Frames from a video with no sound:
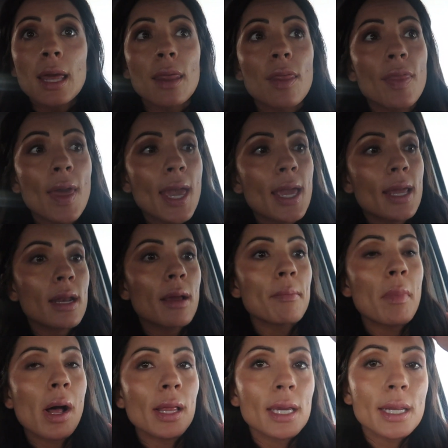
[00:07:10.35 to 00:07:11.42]
Then
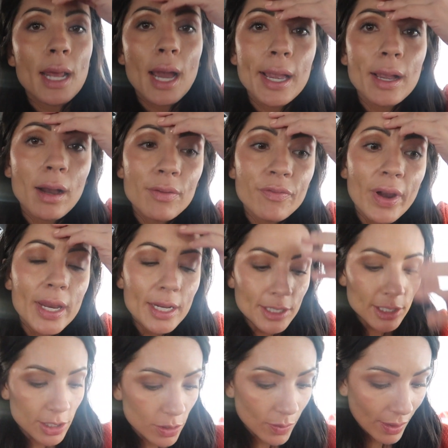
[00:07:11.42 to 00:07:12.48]
Molly and I got invited
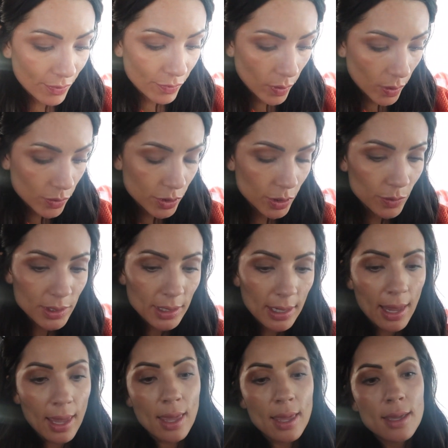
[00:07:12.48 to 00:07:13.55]
to do a photo shoot
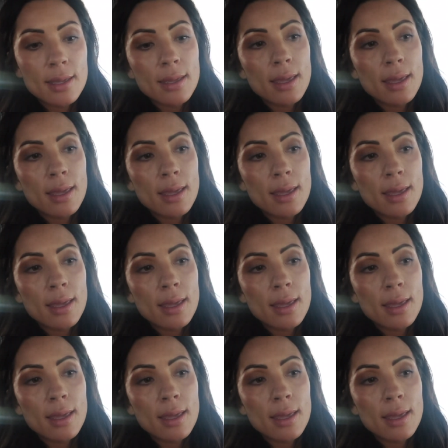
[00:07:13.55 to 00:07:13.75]
today,